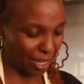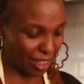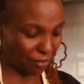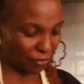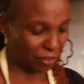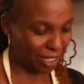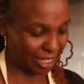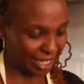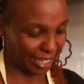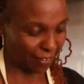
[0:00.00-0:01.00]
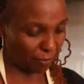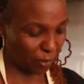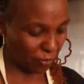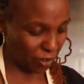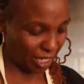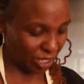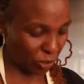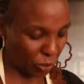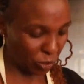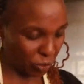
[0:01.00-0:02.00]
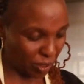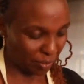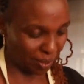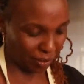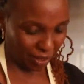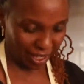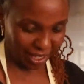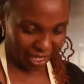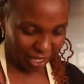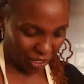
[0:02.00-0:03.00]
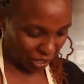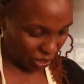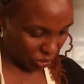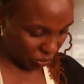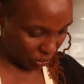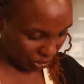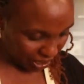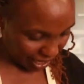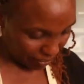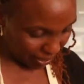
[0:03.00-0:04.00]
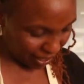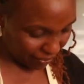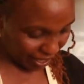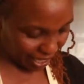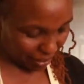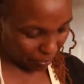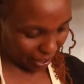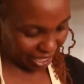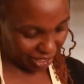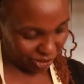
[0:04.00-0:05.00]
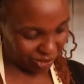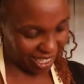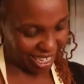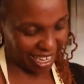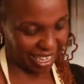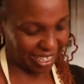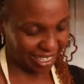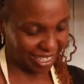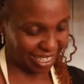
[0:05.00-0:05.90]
by the food itself before it goes to the mouth. So we want something very appealing to the eye.